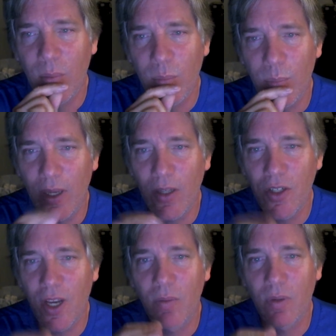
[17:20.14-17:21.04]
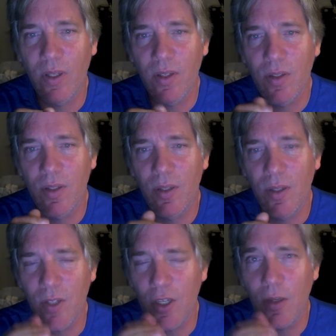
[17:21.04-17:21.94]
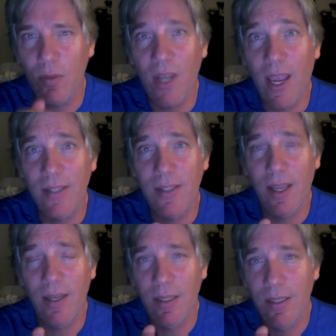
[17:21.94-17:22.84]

being a generalist is a huge asset.